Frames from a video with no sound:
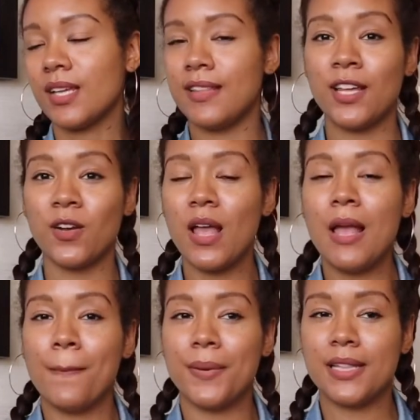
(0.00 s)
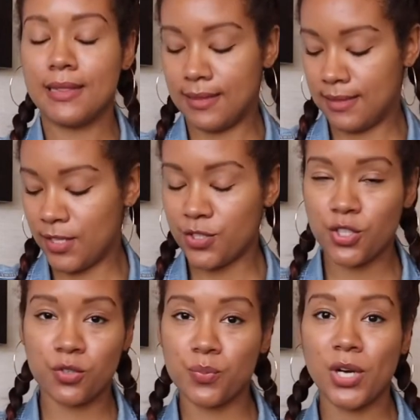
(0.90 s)
they don't but there's
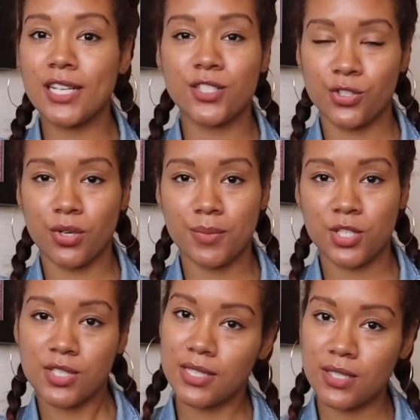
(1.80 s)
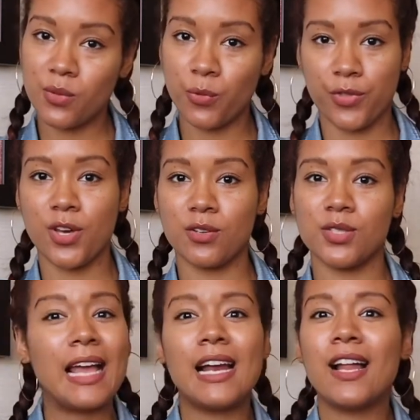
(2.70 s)
no price discrepancy with
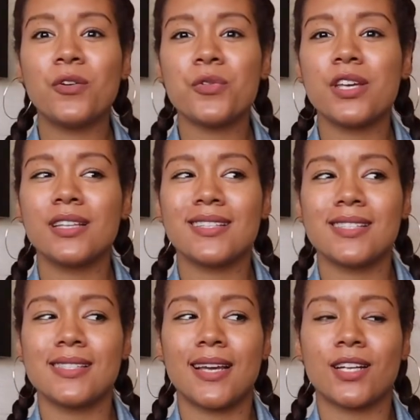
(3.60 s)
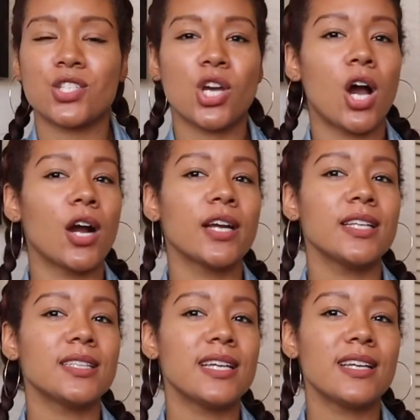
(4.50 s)
those and i don't think this is like a
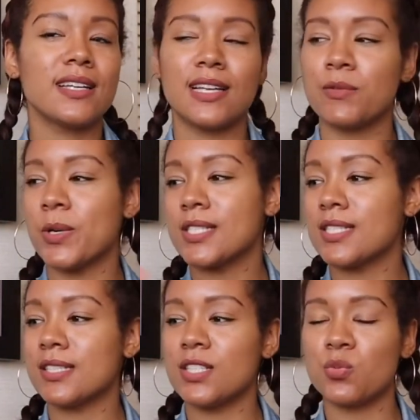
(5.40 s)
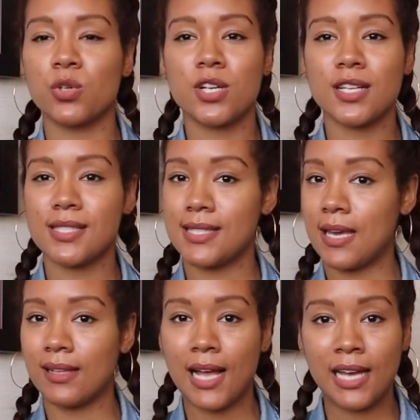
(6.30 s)
target thing it wasn't these were not
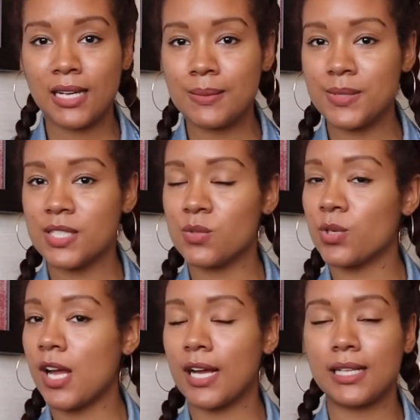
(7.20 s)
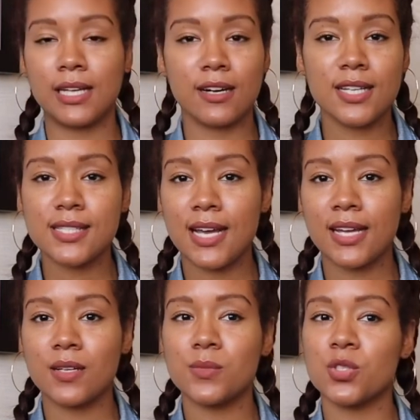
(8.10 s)
sale items these were not clearance
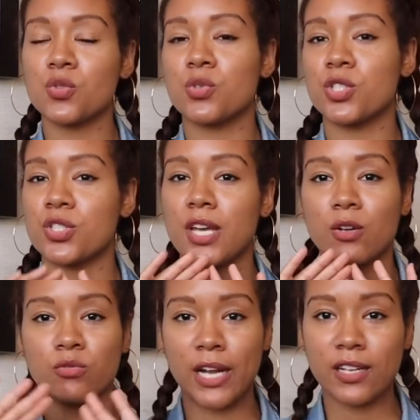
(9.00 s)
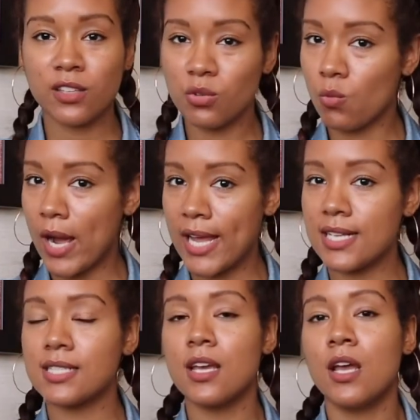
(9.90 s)
items those were just like regular white